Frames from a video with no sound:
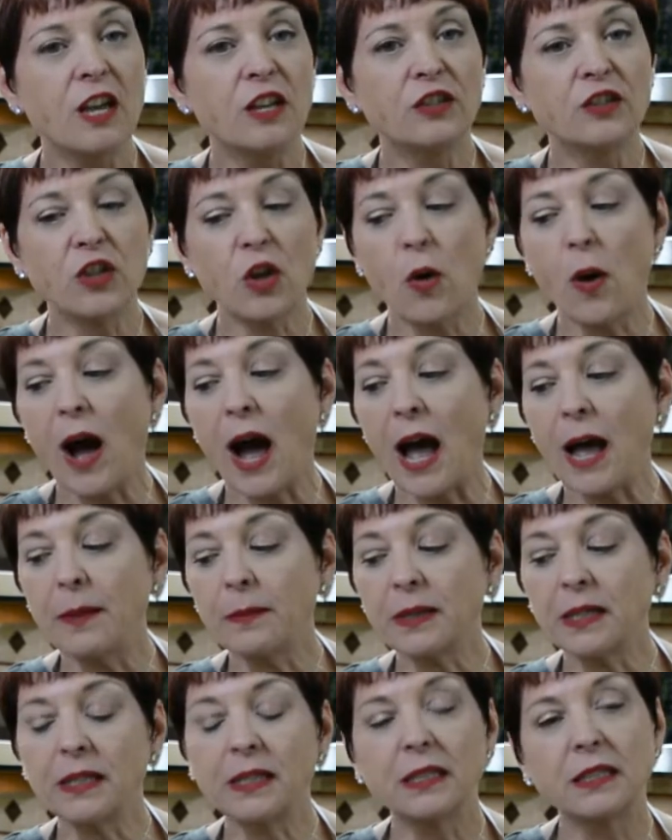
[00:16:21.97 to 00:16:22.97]
So
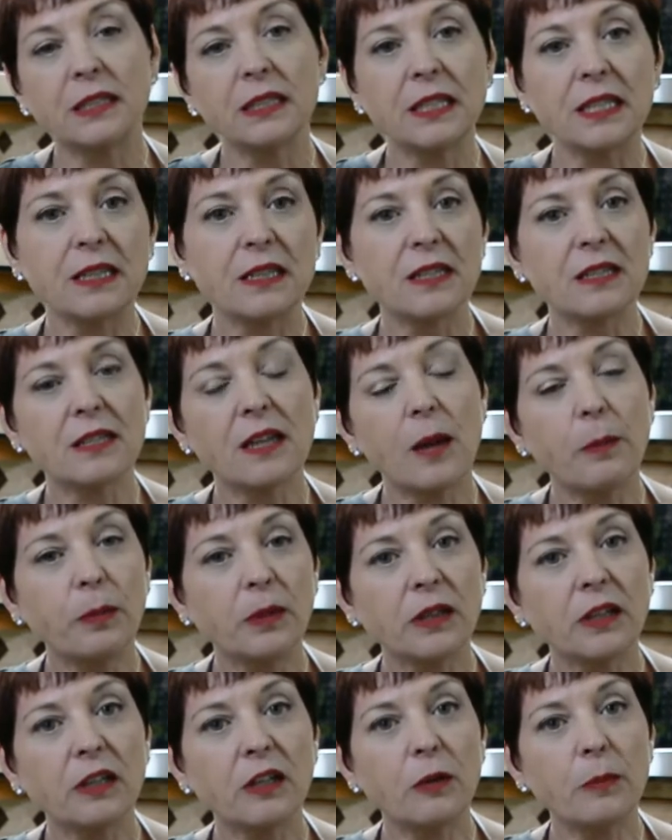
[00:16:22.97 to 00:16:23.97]
I'm gonna clean this up a
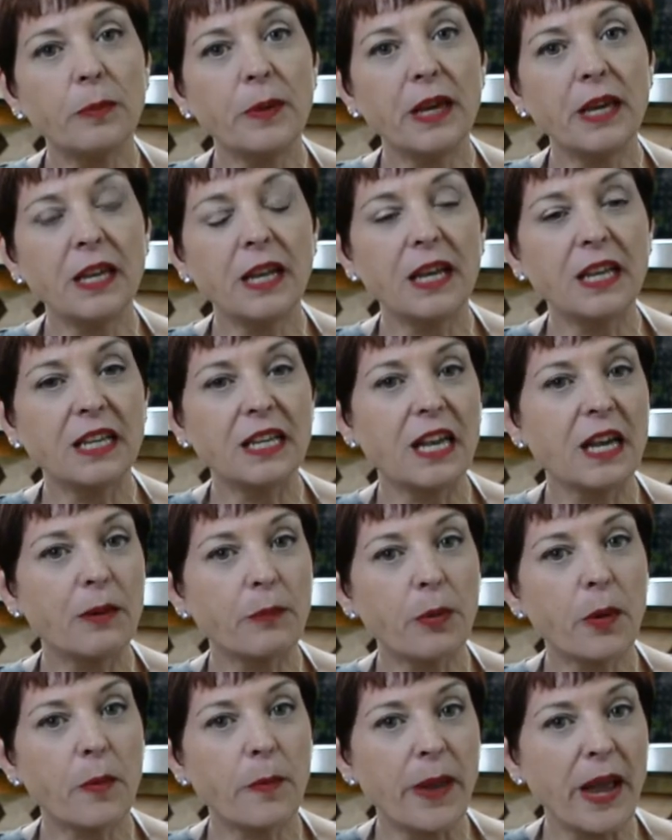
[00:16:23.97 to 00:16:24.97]
little bit and
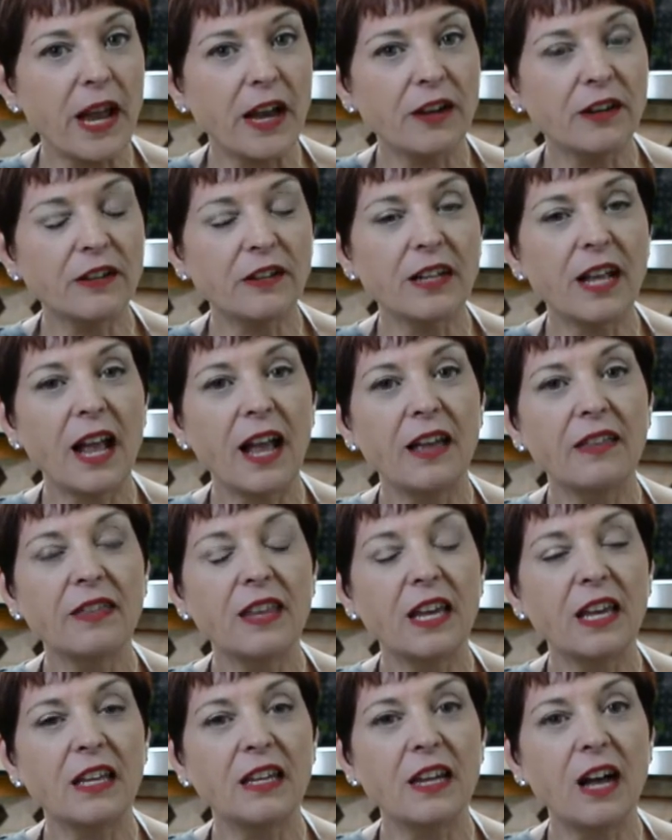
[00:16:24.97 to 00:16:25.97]
get prepared, and
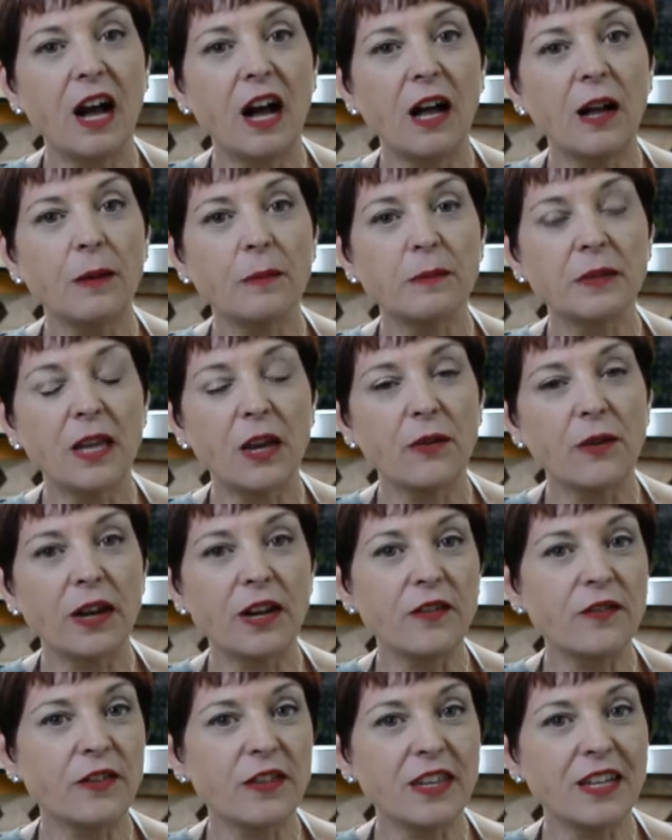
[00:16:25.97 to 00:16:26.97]
then get
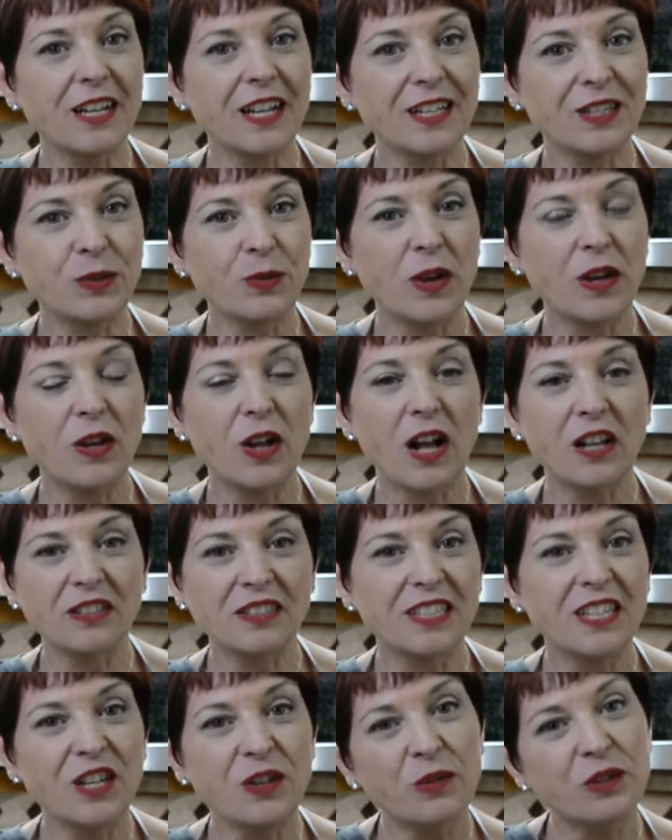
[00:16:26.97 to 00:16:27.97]
ready for the next one. I'll
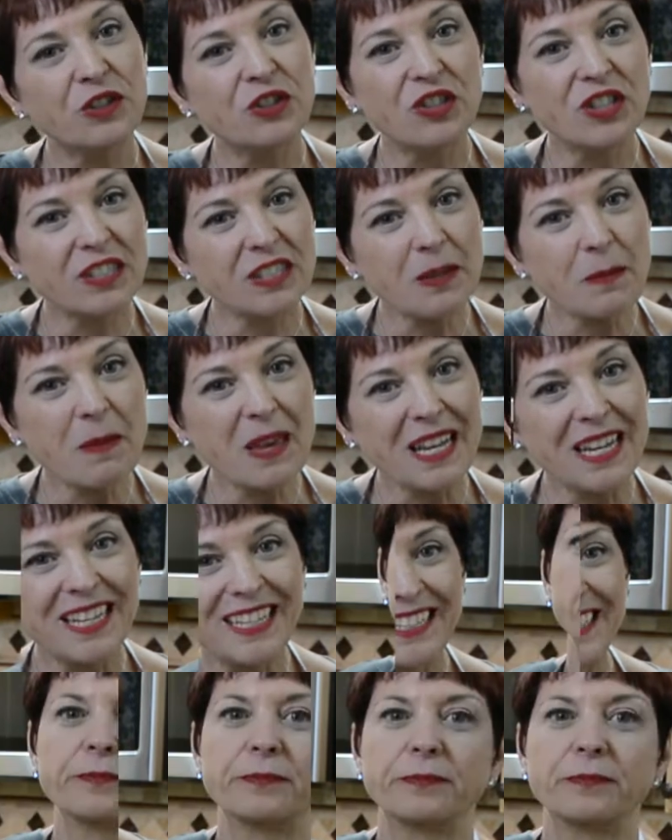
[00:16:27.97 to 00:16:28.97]
see you in just a
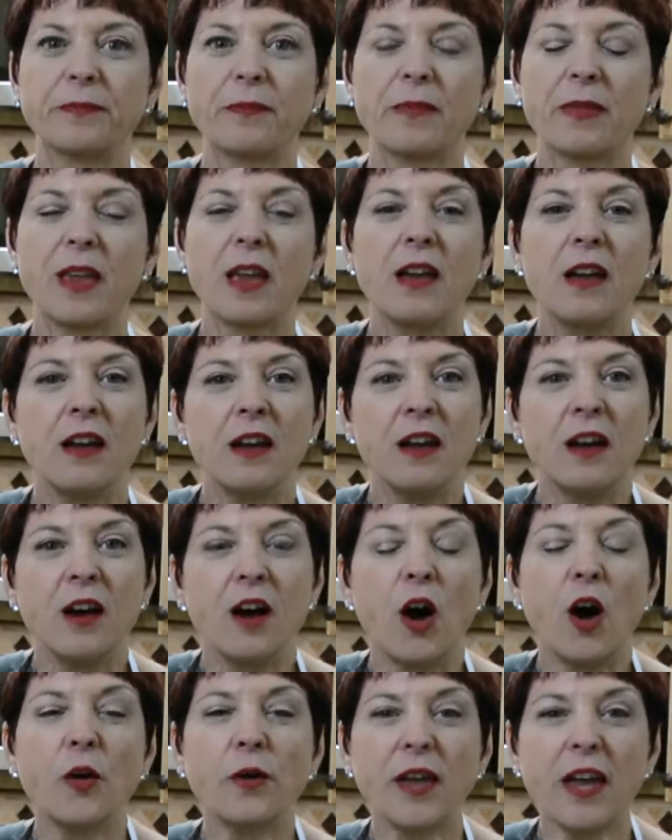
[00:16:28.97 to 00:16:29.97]
minute.
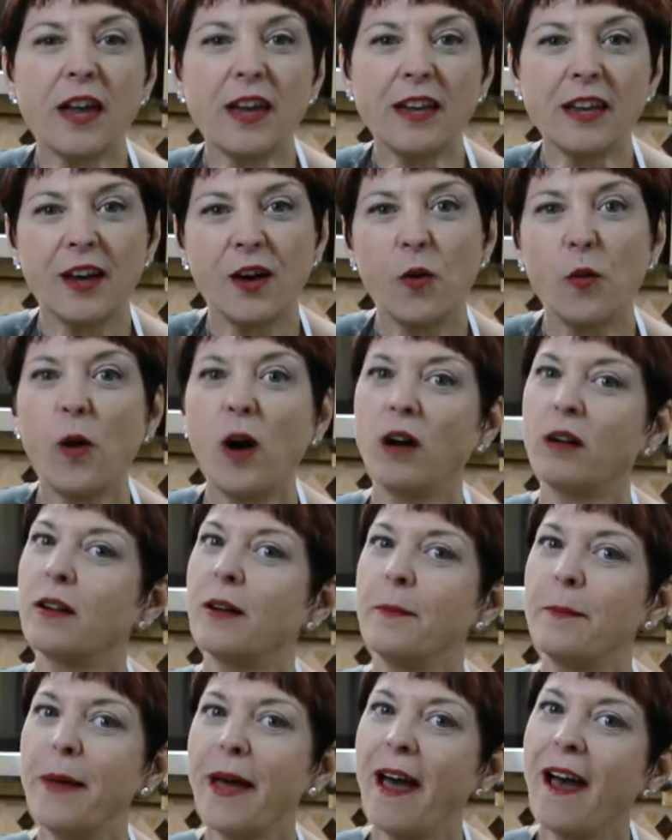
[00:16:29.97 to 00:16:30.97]
Okay,
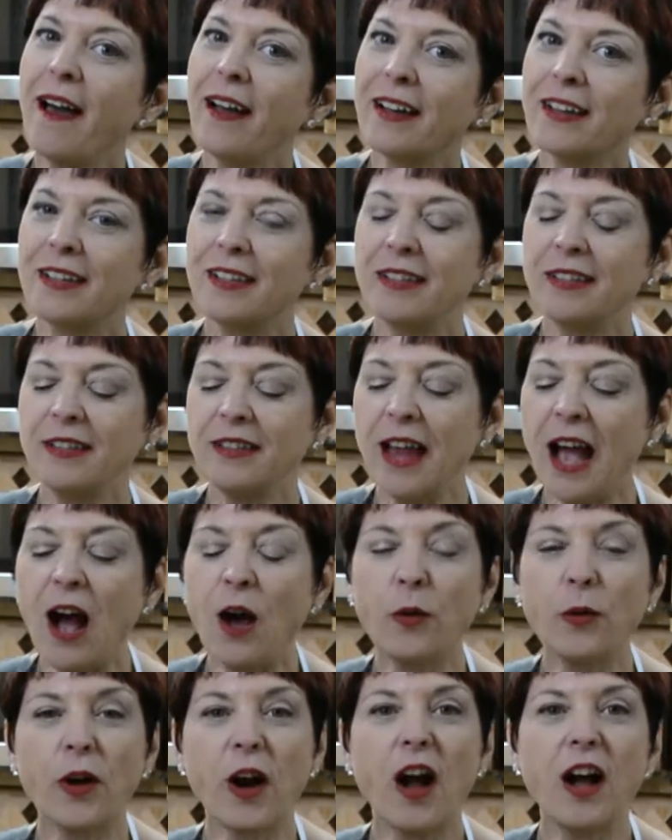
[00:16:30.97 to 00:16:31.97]
welcome back.
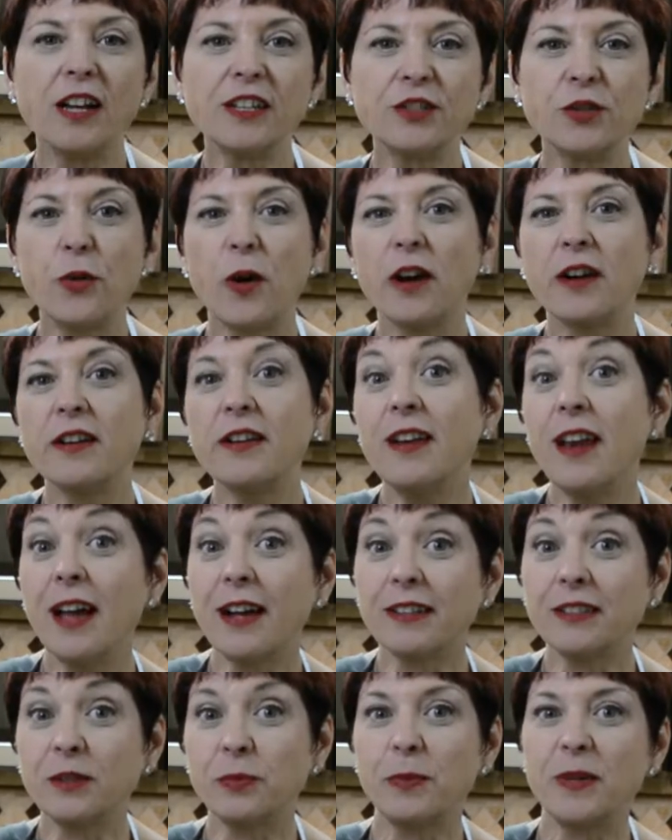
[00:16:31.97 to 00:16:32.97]
Now we're on to our
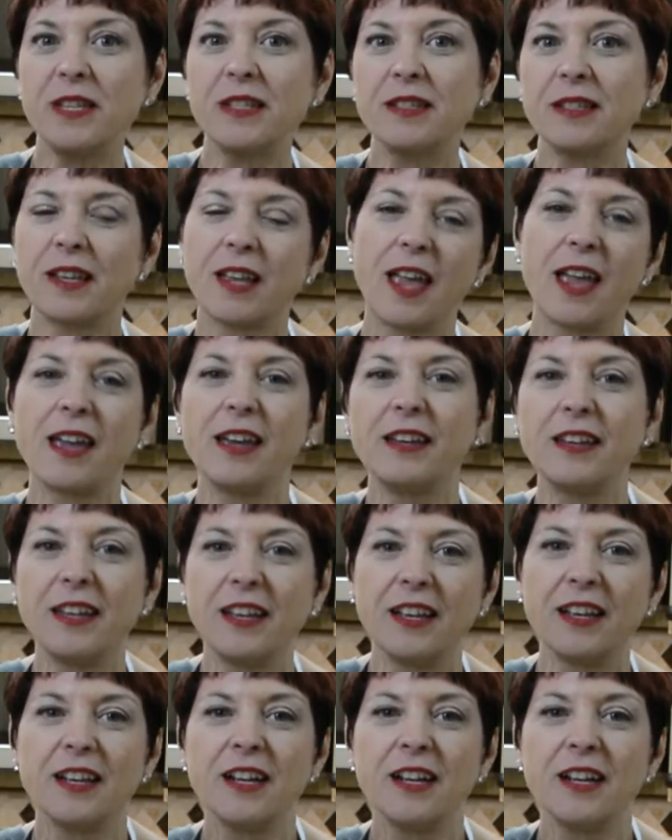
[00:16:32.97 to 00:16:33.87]
next piece of candy.